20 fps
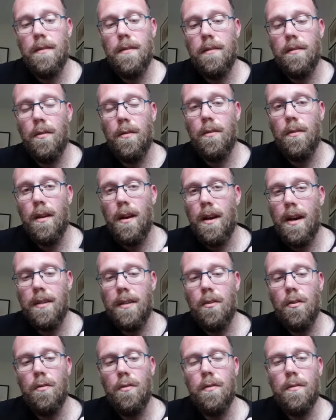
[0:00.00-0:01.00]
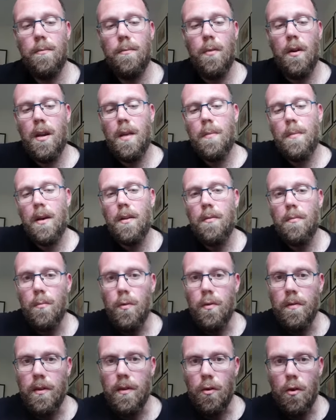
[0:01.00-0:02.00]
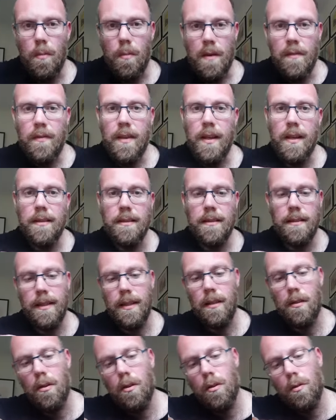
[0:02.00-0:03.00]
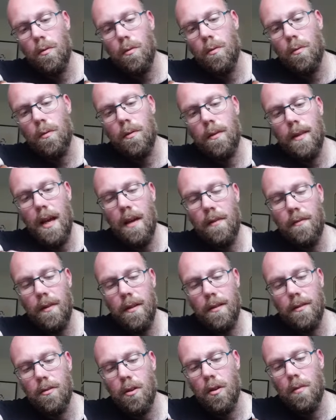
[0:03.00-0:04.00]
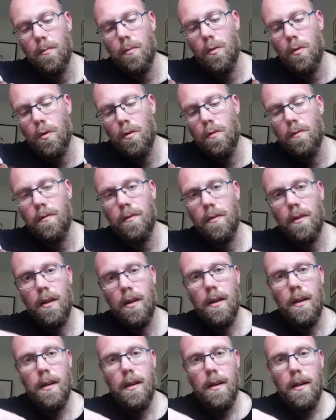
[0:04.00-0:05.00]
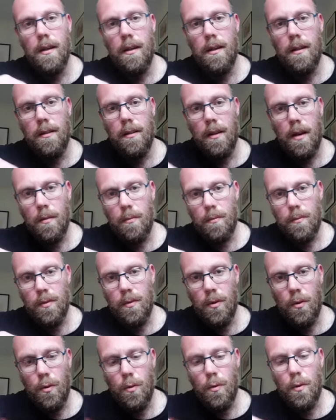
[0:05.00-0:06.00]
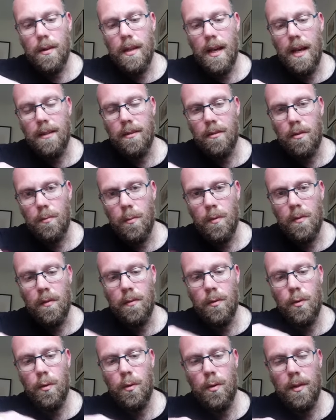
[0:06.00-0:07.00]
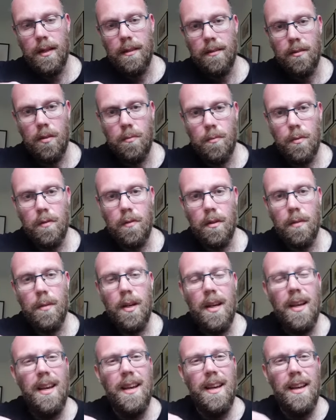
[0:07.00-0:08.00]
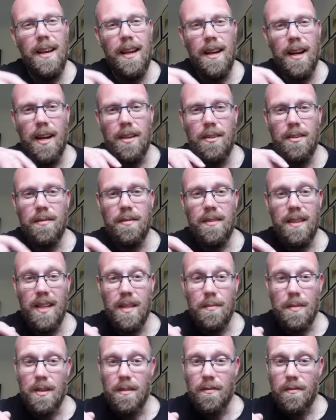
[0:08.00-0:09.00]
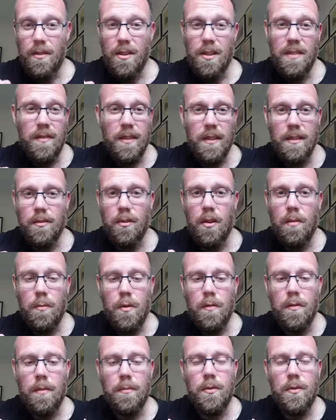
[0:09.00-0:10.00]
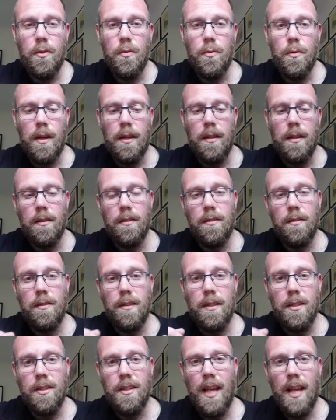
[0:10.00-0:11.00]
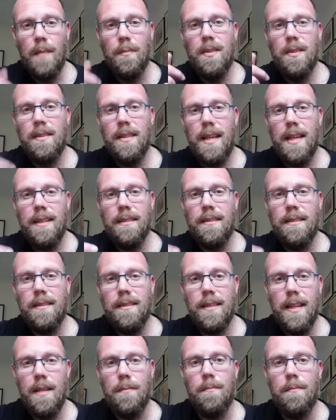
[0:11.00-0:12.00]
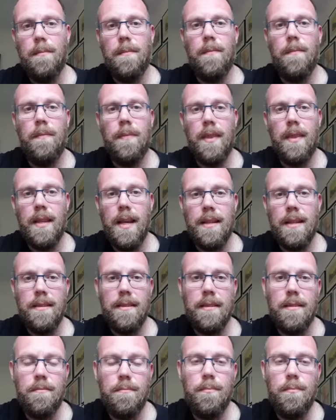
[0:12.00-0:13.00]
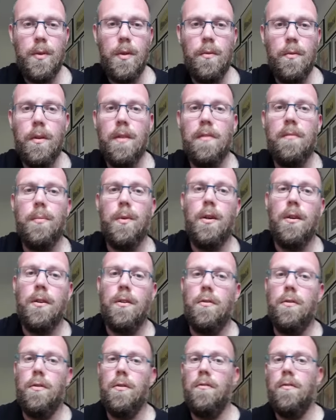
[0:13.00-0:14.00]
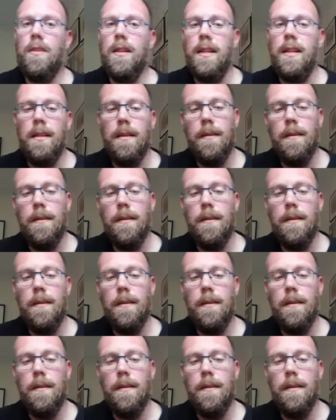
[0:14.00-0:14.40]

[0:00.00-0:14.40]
So I don't worry about moving all my fingers and think, oh, that finger's got to move up 2, and that's got to move up 2, and that's got to move up. I just think about the first finger's got to move up 2, and the shape stays the same. And that's the beauty of bar chords, really.